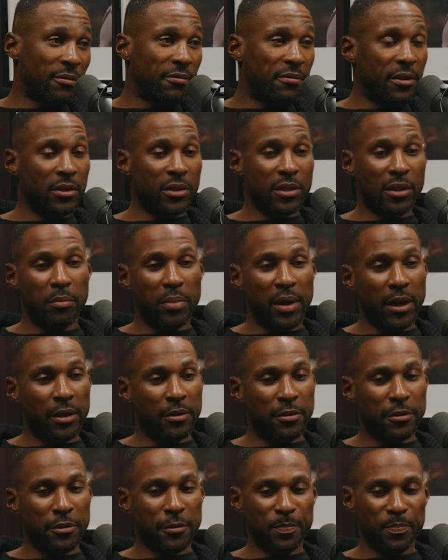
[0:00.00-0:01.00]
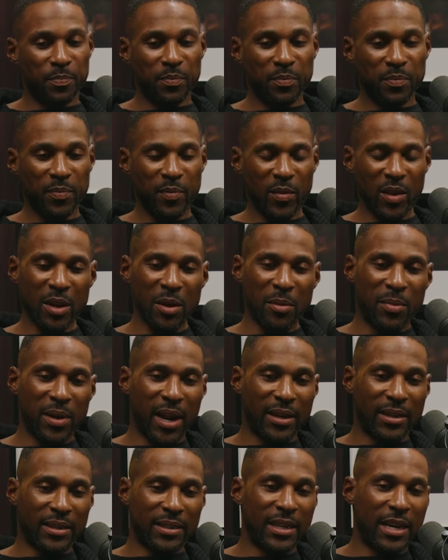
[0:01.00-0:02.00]
a fierce competitor, but
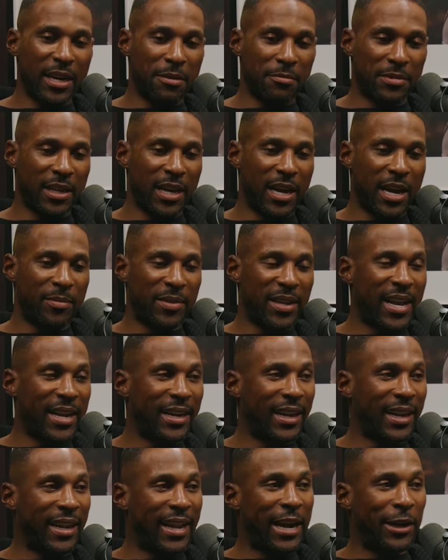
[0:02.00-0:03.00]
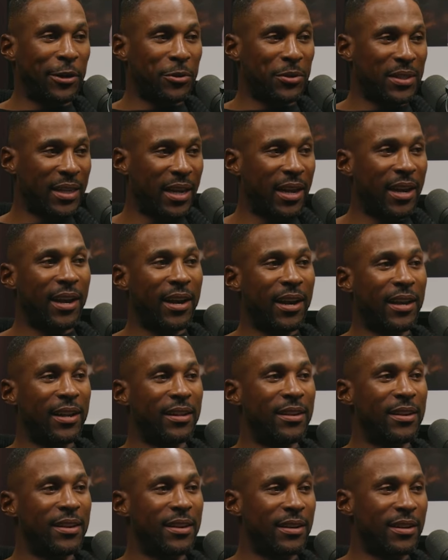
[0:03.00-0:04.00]
at the same time, he had a lighter side,
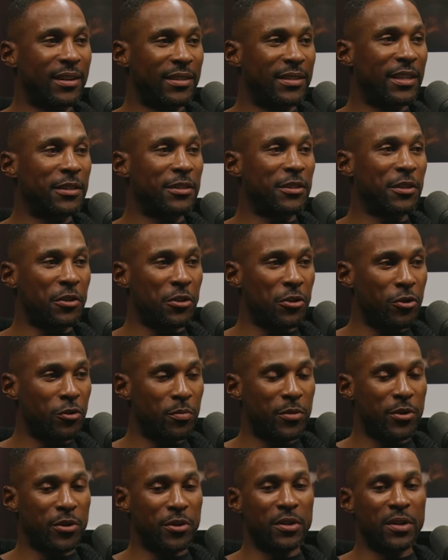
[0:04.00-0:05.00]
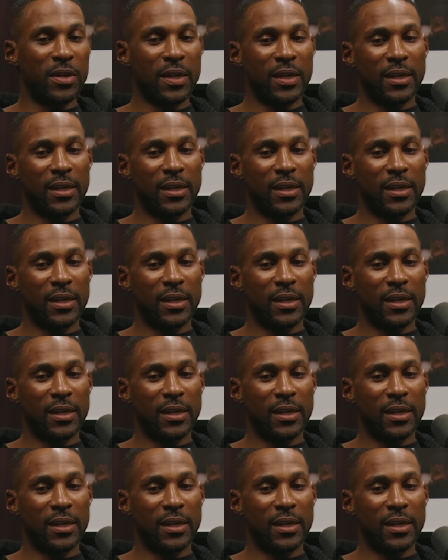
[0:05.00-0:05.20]
a sense of humor,